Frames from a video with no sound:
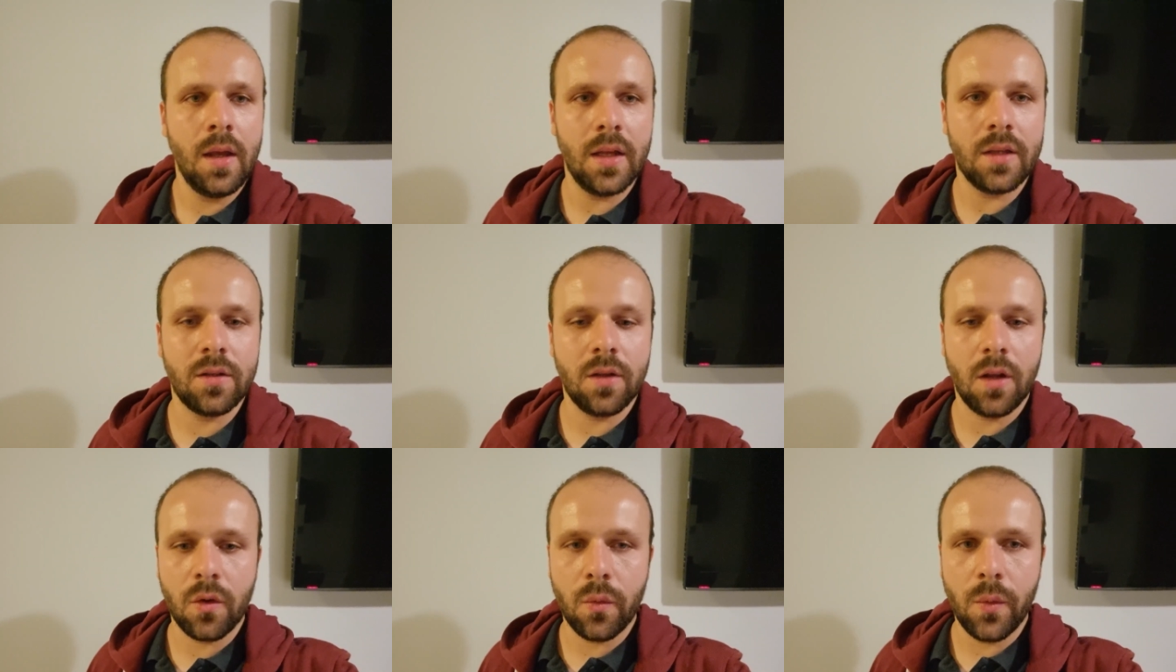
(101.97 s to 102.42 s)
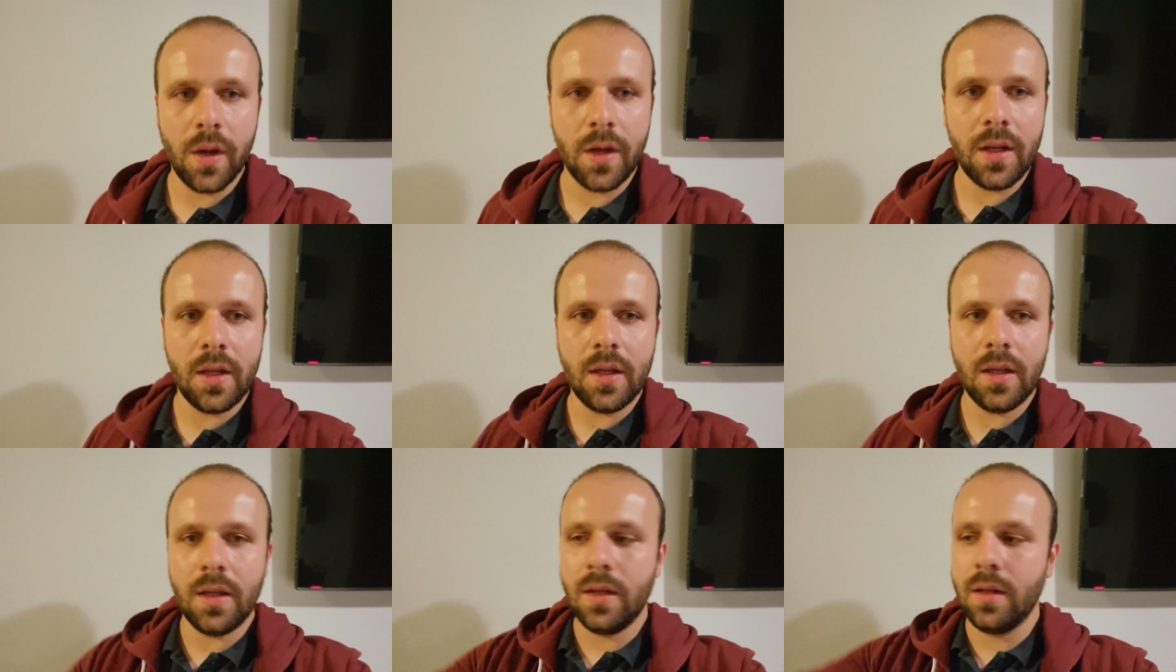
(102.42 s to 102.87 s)
it's
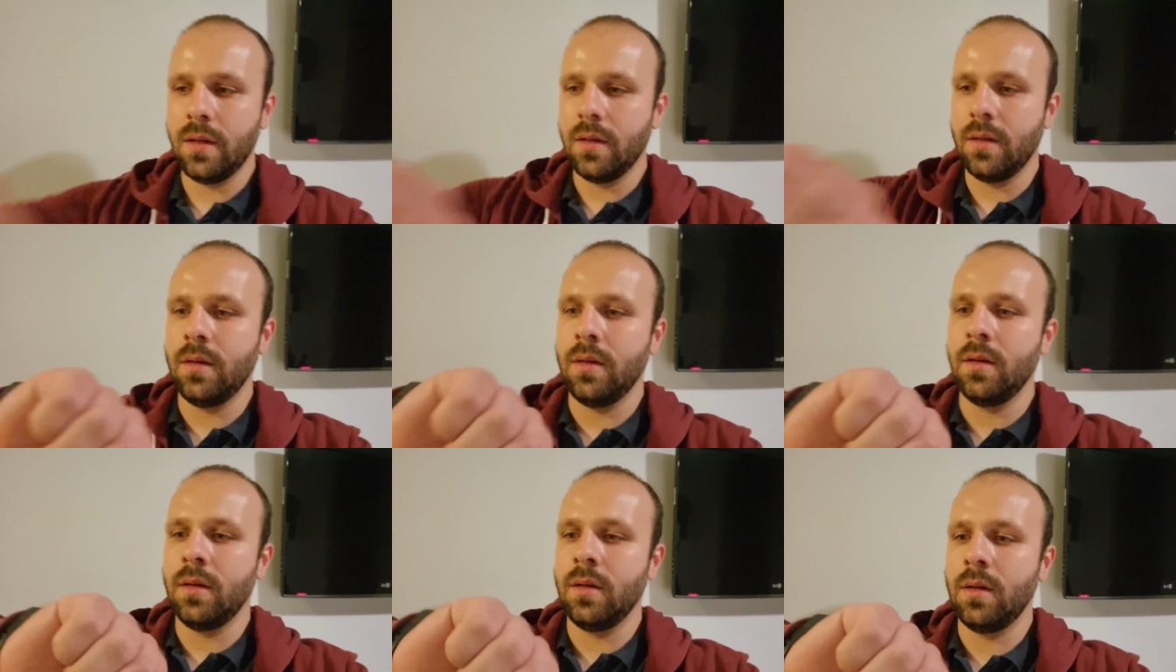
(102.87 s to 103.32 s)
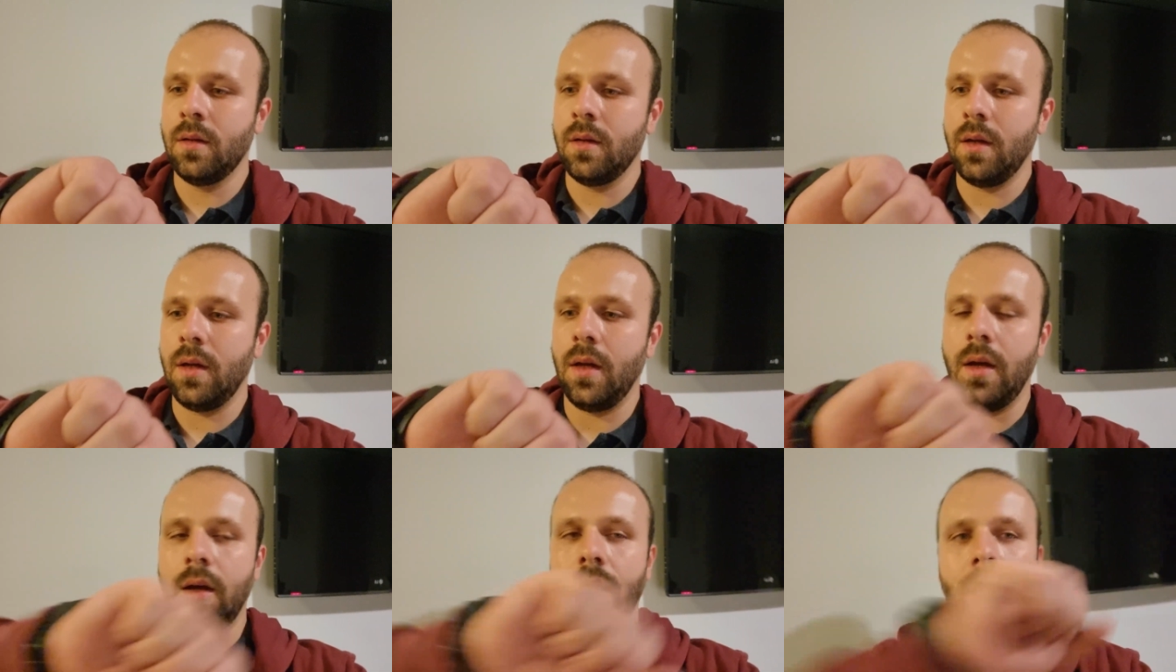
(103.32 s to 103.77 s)
already
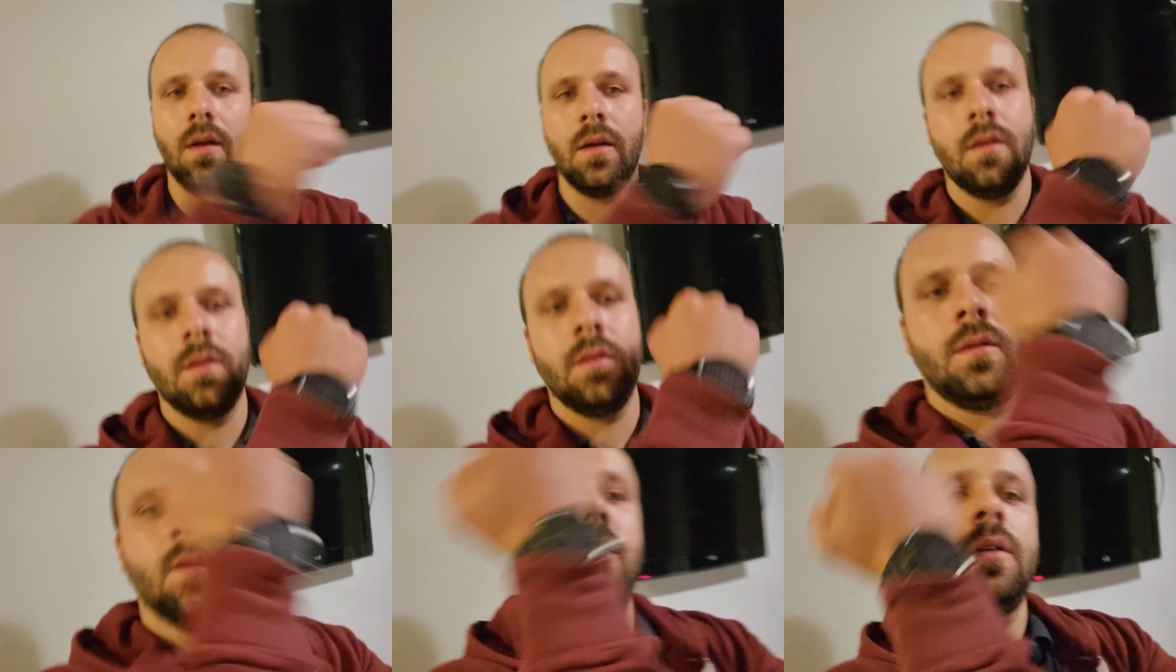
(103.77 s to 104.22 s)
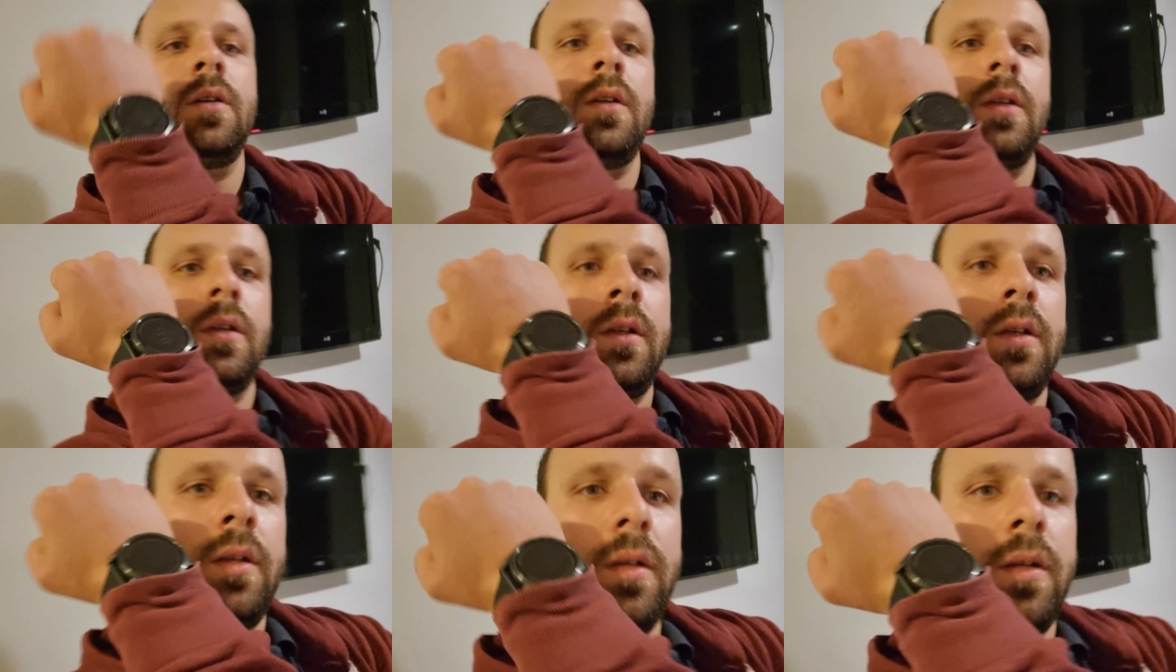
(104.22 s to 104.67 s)
uh,
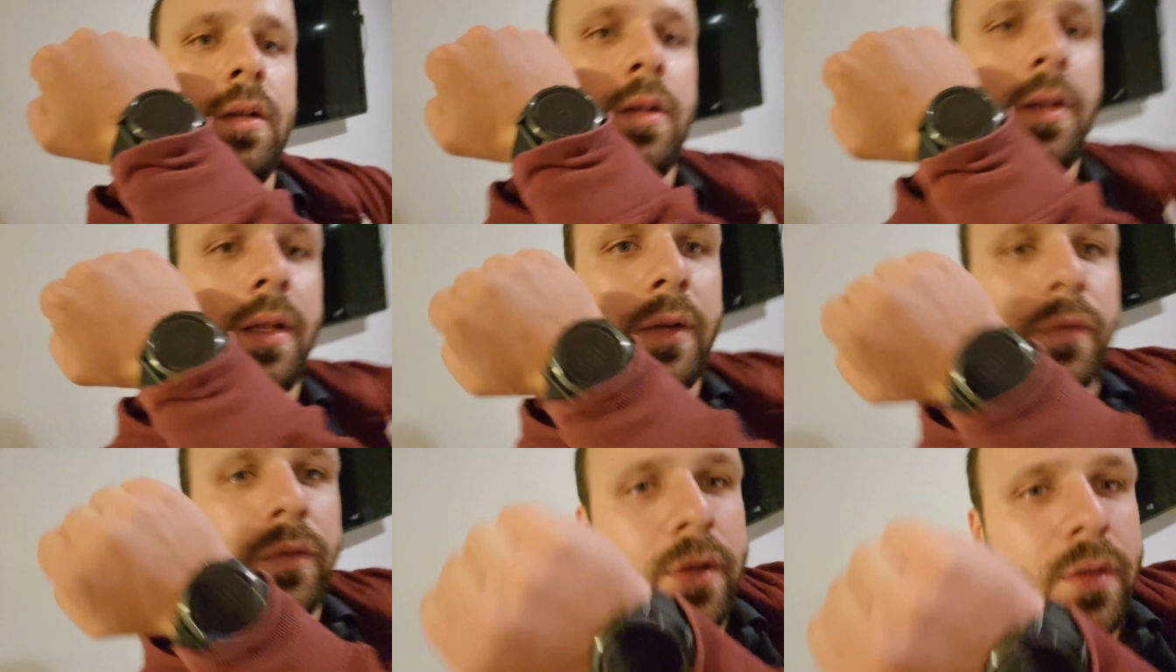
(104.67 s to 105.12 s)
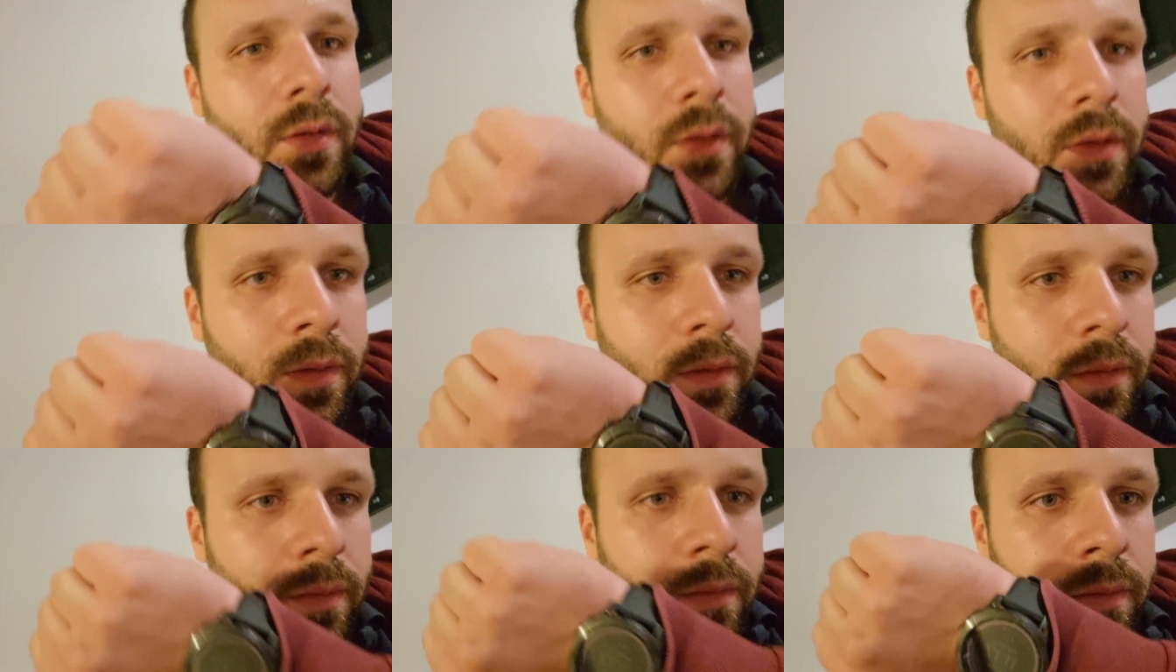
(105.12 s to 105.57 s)

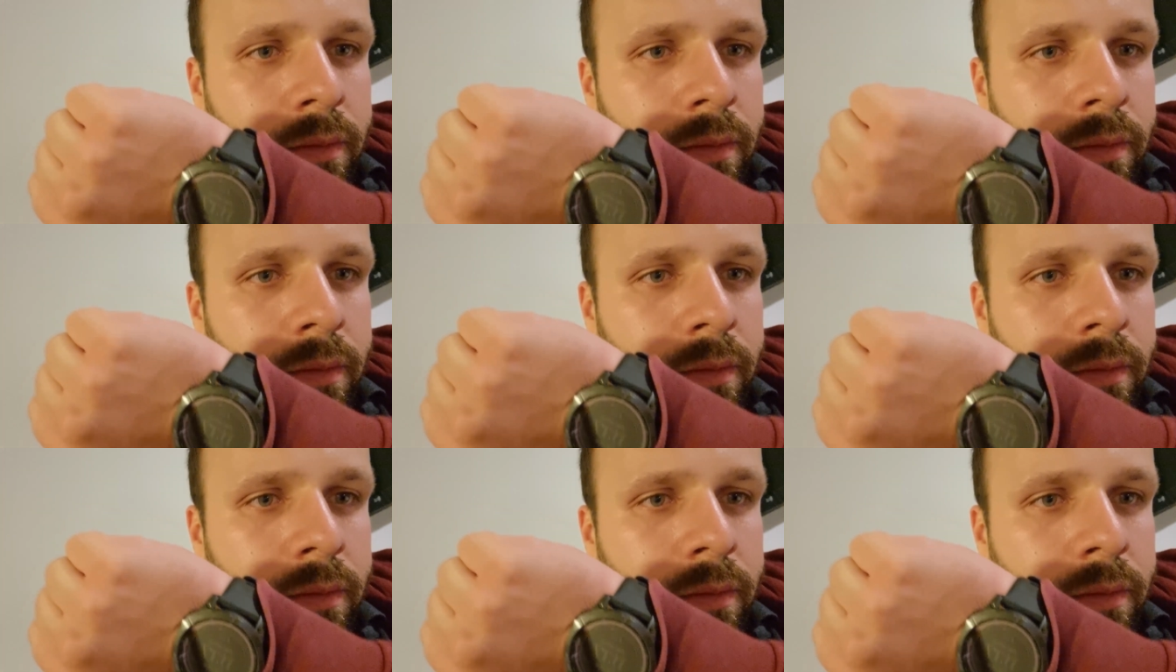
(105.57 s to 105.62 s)
eleven